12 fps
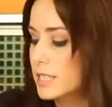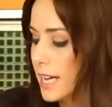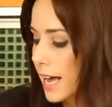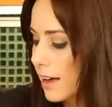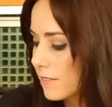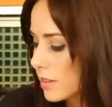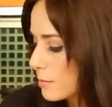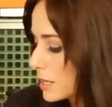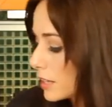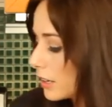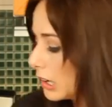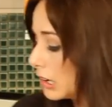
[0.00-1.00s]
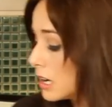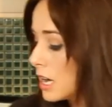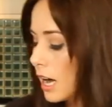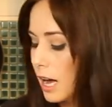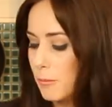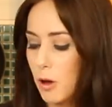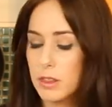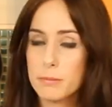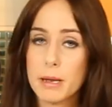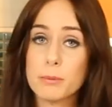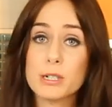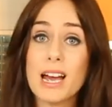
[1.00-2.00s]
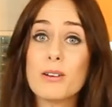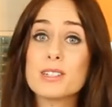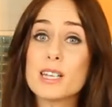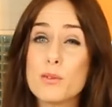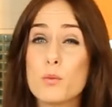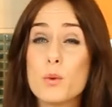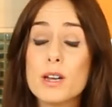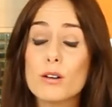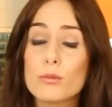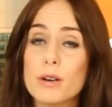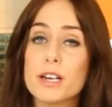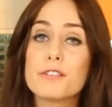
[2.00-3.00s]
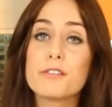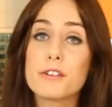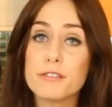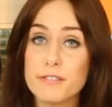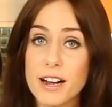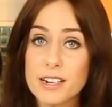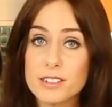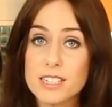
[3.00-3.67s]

I have them here um, on the paper towels, and we are ready for our final